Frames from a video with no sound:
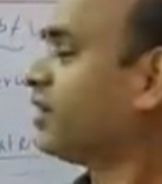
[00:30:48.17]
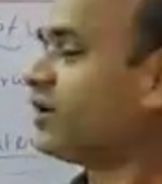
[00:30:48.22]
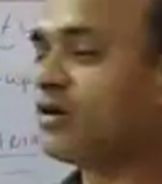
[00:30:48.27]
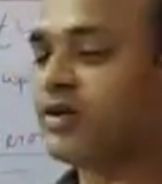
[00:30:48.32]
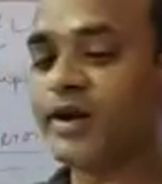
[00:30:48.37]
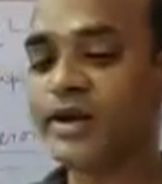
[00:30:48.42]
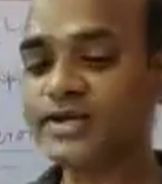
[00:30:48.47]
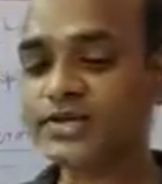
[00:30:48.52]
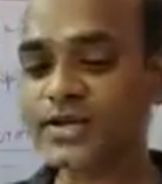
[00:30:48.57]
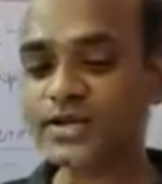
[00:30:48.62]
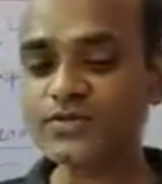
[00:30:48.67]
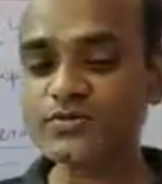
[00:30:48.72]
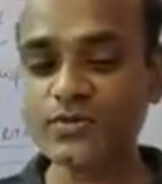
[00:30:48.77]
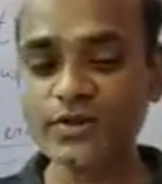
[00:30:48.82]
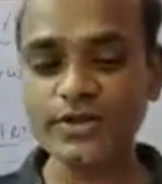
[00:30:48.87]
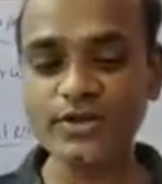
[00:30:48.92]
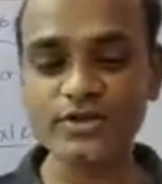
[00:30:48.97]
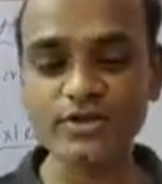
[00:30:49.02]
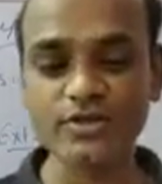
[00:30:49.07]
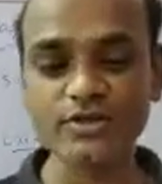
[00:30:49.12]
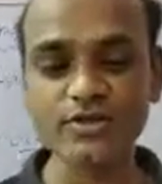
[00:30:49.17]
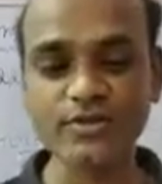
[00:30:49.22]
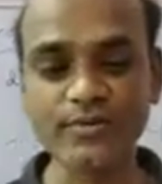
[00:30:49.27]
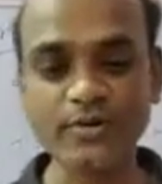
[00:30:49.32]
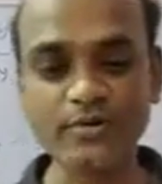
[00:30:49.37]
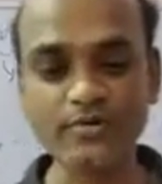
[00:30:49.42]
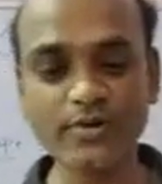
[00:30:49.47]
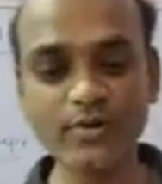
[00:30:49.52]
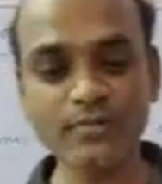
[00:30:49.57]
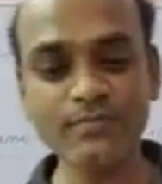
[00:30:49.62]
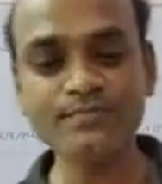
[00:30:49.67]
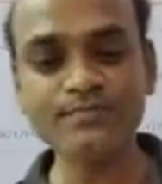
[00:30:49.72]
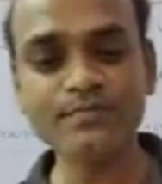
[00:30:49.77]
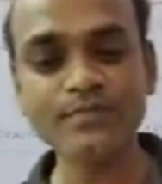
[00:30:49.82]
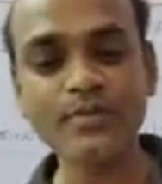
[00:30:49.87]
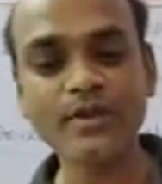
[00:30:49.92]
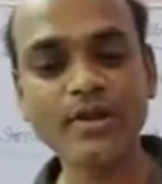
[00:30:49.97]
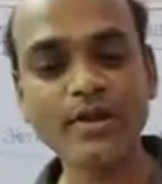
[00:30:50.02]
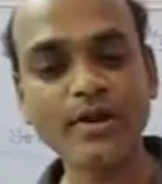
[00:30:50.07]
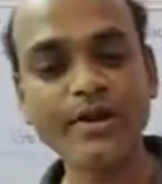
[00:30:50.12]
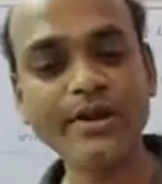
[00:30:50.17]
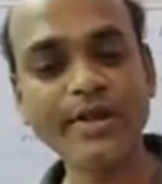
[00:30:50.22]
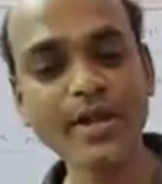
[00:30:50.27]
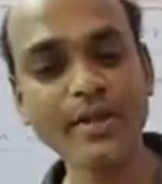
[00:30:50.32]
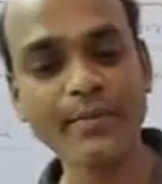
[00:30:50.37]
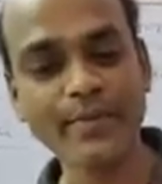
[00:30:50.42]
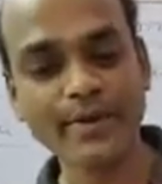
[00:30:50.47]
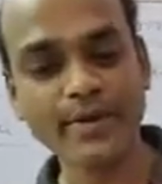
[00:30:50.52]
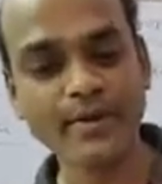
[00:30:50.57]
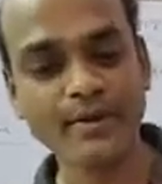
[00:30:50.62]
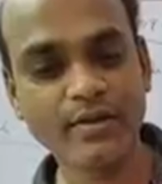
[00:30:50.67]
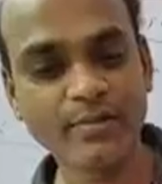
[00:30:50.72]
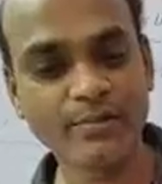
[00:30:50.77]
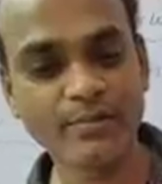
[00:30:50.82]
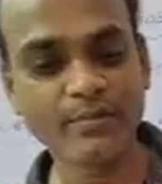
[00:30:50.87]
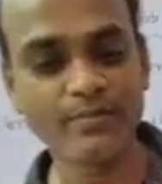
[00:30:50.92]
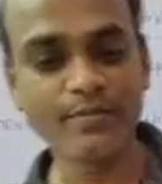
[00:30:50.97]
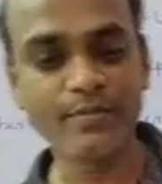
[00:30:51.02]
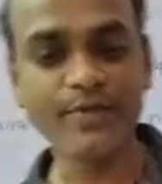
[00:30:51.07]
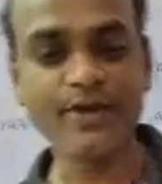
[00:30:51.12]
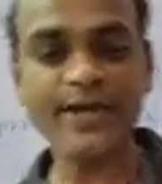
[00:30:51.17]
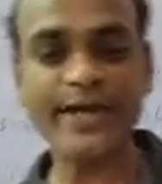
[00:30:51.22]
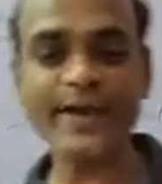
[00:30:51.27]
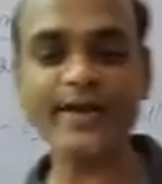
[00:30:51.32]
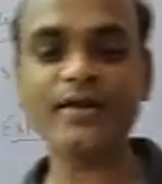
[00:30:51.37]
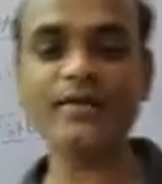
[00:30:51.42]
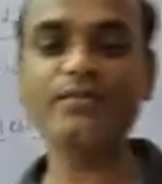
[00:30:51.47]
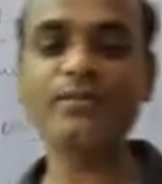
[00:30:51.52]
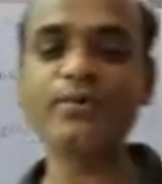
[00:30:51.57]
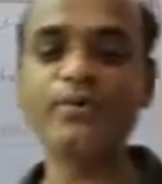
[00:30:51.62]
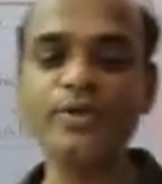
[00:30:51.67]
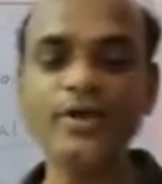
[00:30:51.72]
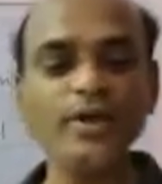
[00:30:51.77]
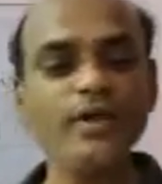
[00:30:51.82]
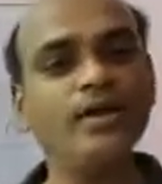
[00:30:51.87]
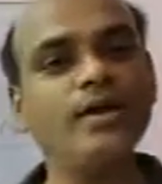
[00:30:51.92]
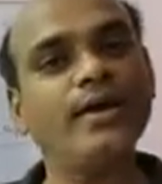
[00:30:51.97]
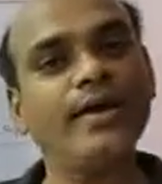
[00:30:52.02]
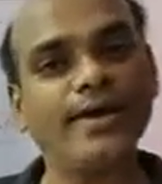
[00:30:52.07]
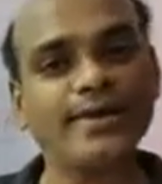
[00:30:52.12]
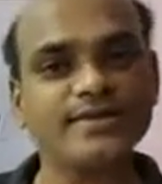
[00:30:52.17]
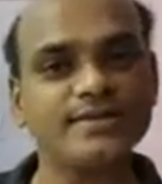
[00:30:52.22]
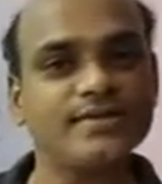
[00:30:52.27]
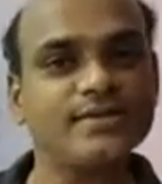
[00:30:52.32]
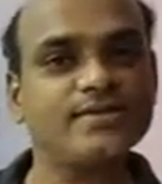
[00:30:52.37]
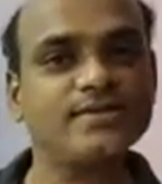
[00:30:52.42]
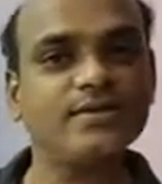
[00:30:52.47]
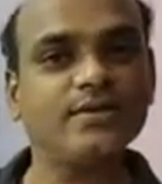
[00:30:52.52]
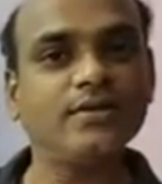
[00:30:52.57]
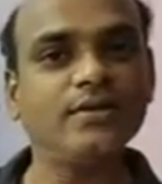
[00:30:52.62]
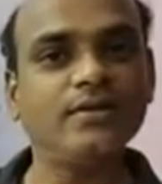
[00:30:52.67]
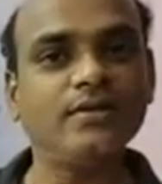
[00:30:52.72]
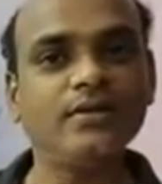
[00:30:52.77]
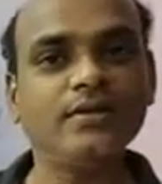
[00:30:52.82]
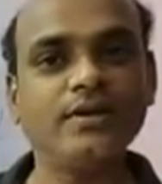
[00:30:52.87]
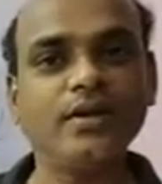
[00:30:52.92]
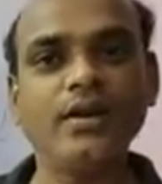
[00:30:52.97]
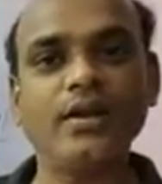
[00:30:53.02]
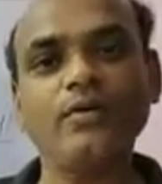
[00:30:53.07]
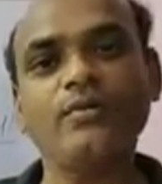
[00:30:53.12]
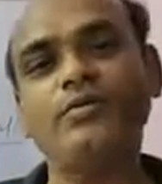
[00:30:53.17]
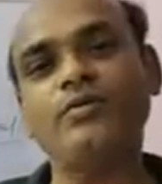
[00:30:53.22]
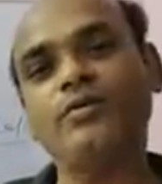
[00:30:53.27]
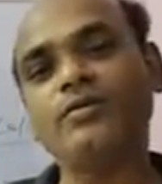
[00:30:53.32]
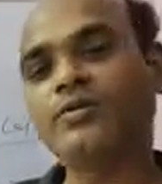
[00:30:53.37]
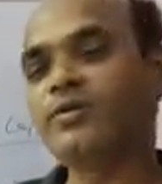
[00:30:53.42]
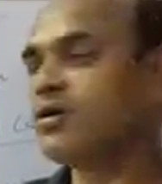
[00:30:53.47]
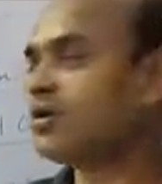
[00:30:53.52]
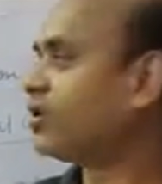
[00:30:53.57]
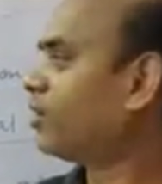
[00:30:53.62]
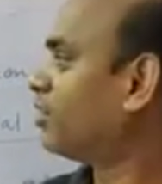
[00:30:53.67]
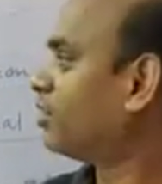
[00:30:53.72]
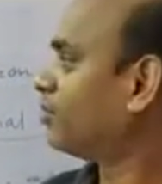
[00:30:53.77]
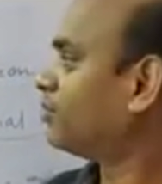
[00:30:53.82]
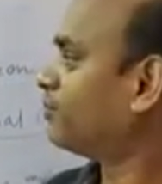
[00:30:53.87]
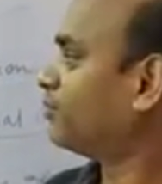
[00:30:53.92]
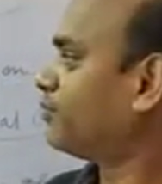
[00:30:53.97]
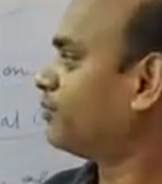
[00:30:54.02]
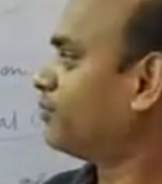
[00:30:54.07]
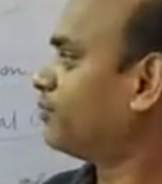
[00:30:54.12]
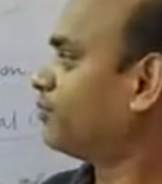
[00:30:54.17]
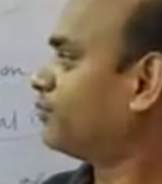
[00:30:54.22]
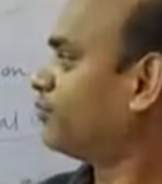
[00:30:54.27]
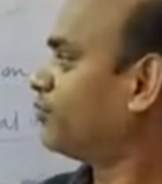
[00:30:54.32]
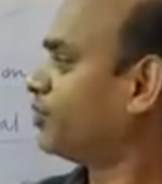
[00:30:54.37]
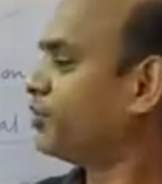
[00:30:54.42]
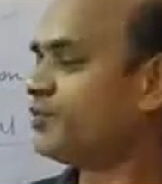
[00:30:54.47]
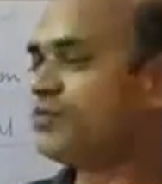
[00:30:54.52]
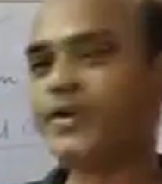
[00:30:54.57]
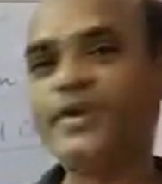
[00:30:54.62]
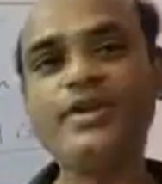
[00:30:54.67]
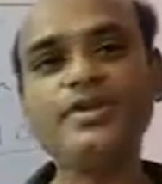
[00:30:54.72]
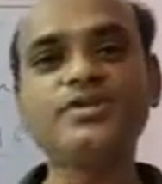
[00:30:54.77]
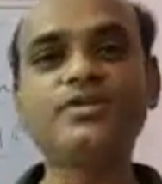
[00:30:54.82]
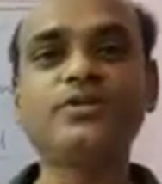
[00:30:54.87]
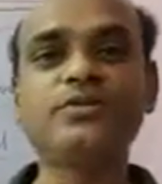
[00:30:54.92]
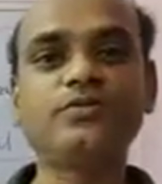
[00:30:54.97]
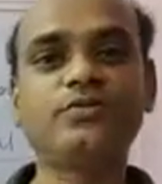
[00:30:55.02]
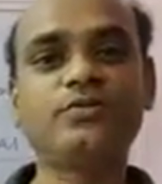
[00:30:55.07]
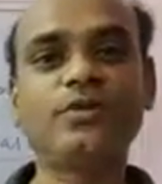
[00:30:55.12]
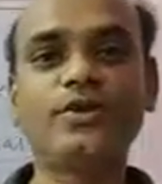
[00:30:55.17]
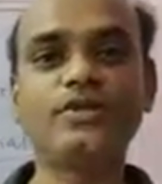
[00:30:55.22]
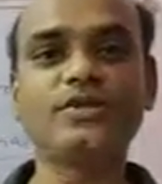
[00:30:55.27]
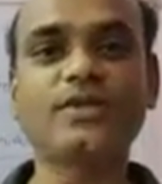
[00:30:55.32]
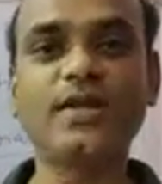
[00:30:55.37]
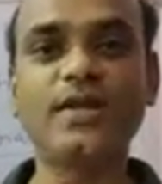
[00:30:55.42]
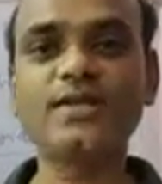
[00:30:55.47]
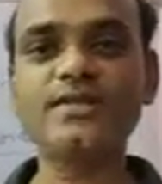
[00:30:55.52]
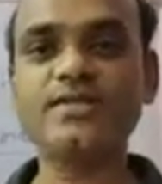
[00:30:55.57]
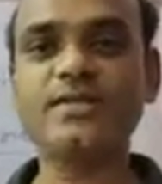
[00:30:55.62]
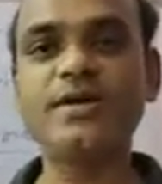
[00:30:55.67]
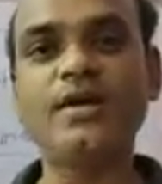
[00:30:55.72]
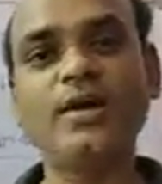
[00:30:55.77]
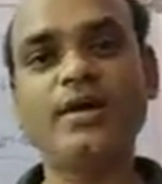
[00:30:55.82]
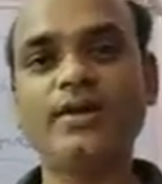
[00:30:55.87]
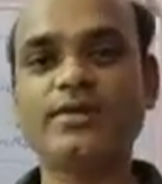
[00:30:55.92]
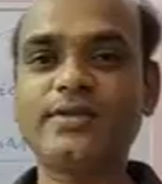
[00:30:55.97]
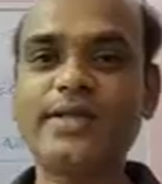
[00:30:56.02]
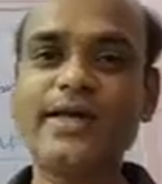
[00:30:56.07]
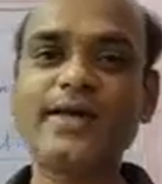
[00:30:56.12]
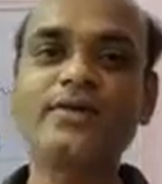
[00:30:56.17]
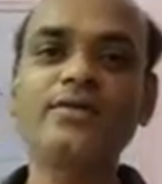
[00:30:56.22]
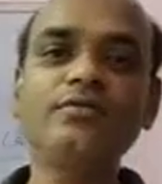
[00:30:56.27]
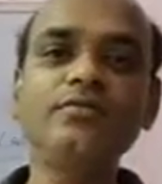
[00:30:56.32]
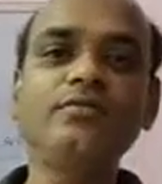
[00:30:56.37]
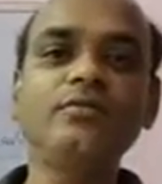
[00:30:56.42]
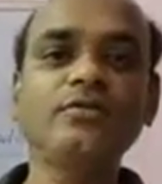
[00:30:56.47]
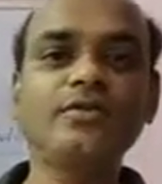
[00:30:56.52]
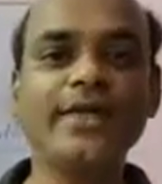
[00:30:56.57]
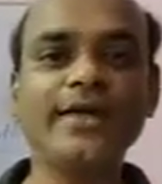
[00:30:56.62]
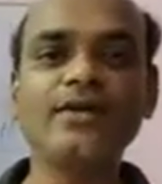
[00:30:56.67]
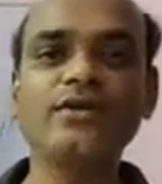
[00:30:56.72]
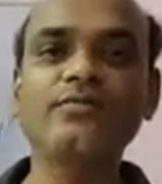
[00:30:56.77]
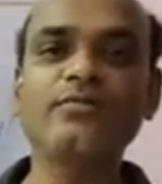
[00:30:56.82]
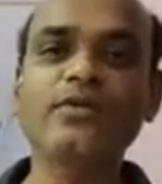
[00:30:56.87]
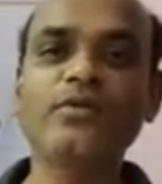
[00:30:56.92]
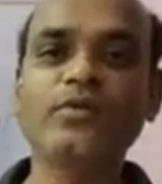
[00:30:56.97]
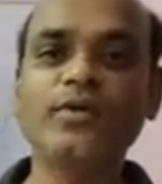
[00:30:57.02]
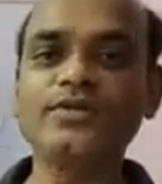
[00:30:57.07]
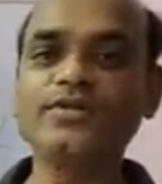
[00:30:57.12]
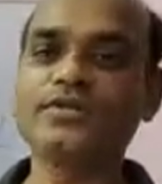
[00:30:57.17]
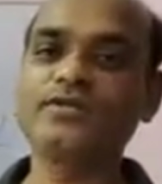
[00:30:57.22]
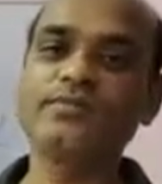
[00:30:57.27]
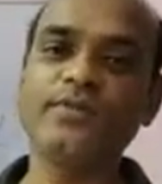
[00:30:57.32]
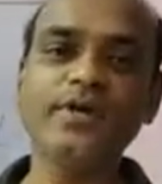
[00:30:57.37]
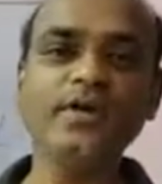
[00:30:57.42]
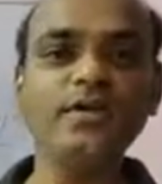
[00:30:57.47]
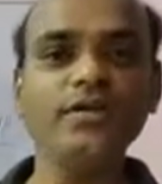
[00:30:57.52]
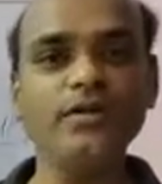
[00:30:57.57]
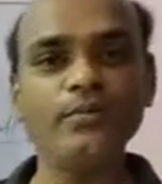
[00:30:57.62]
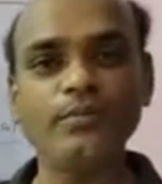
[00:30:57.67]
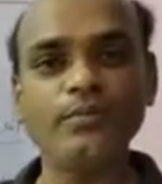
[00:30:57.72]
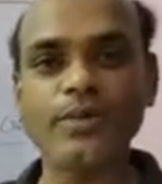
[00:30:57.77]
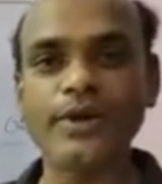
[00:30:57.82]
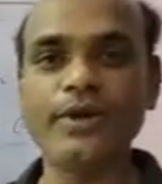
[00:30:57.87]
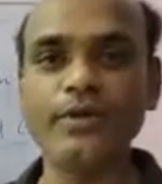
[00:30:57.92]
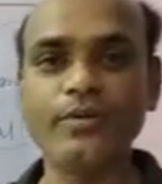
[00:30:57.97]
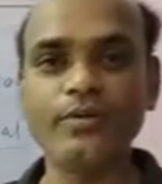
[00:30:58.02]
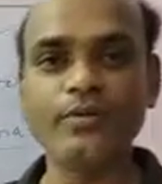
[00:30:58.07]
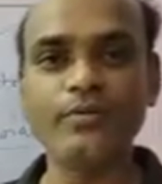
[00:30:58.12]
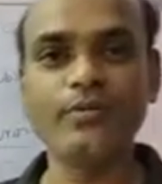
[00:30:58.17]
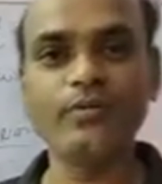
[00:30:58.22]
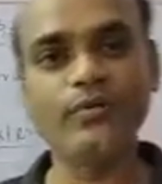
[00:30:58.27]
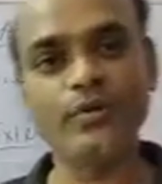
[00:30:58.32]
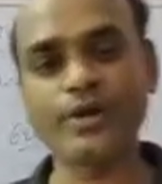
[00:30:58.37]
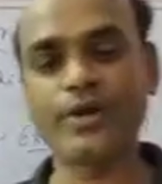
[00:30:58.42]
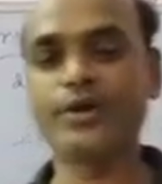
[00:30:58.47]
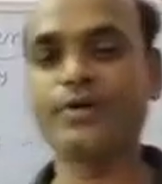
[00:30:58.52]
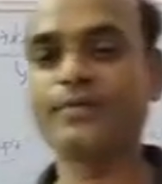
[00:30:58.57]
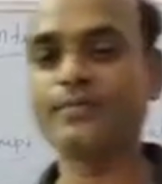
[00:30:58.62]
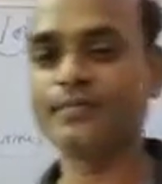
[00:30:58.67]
next class we will discuss about the DMA, direct memory access. Till now, we finished today's class, and thank you for watching my video. Okay.